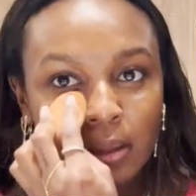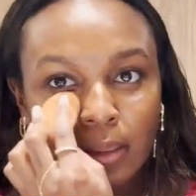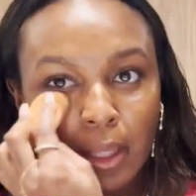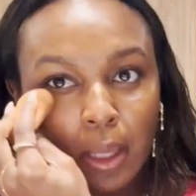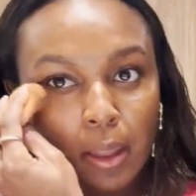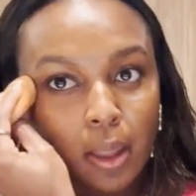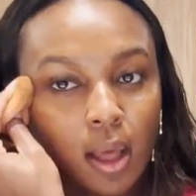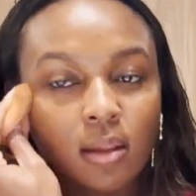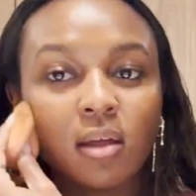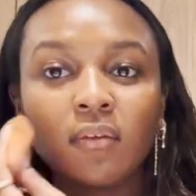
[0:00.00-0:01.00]
like
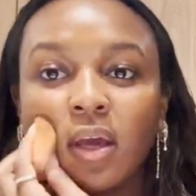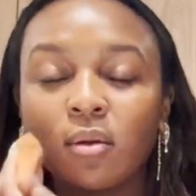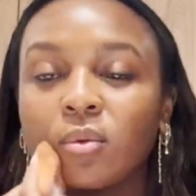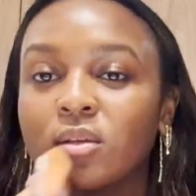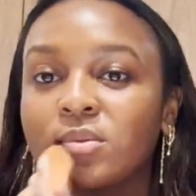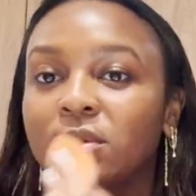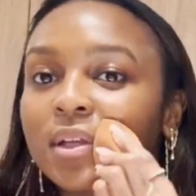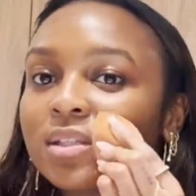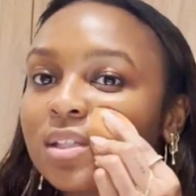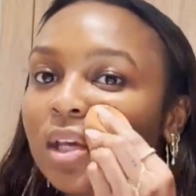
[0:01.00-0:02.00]
I love animals, but
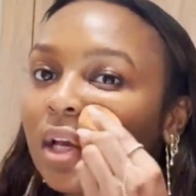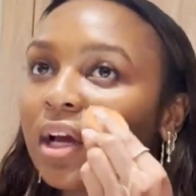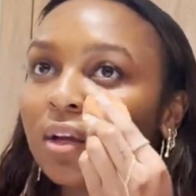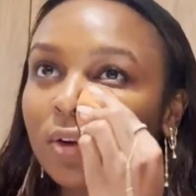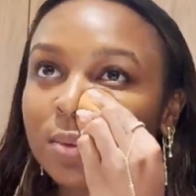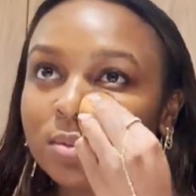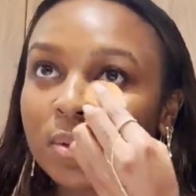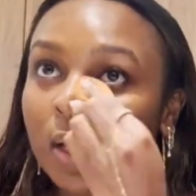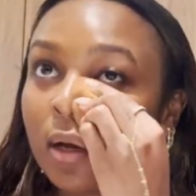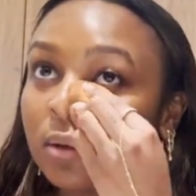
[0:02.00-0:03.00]
it, it kind of creeps
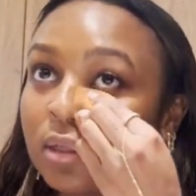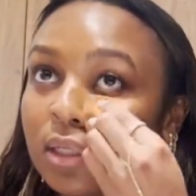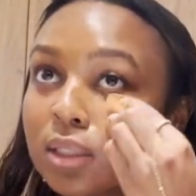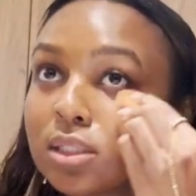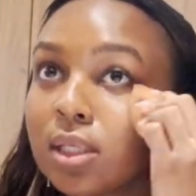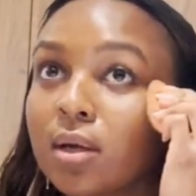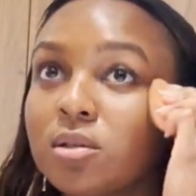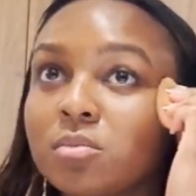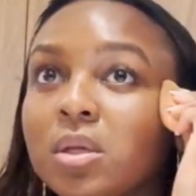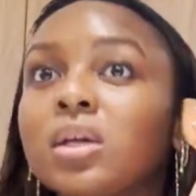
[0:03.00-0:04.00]
me out and
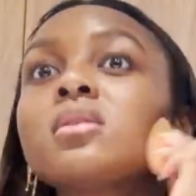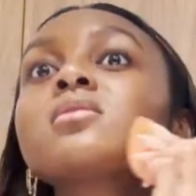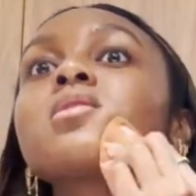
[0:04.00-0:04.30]
scares me.